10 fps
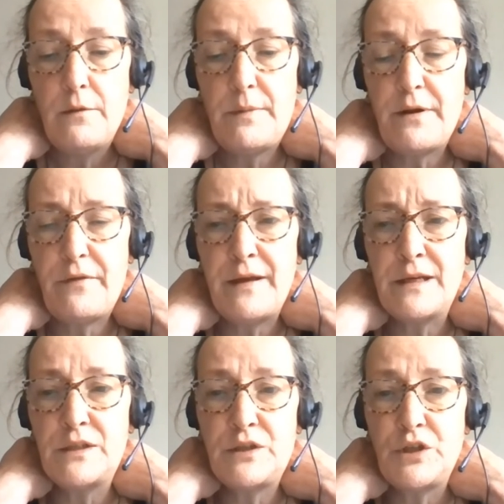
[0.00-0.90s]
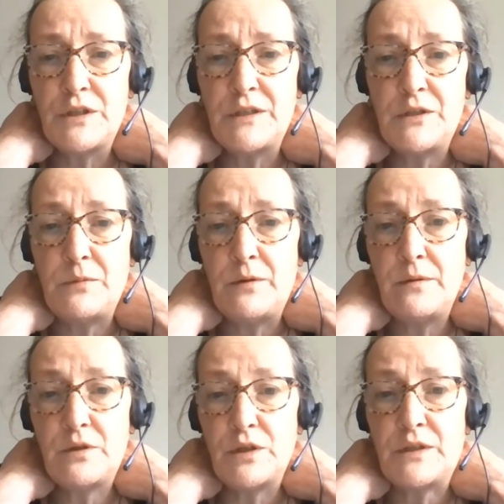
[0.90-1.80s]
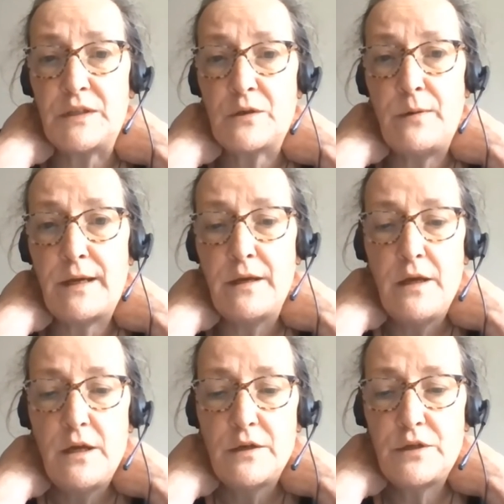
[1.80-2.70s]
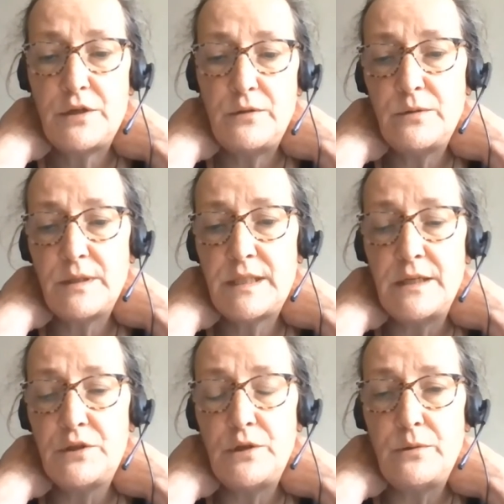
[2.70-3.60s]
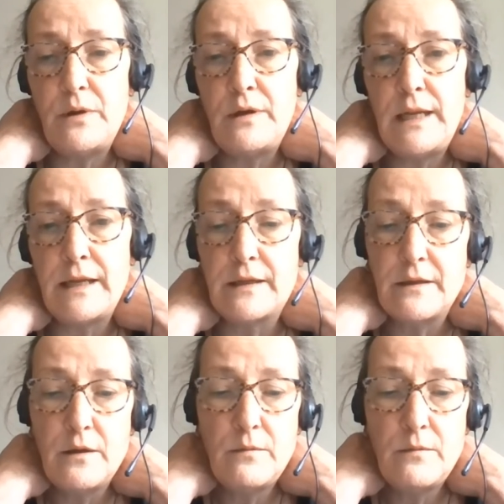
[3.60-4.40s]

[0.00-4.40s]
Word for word: But I think it's just as well, just as quick to send you a link.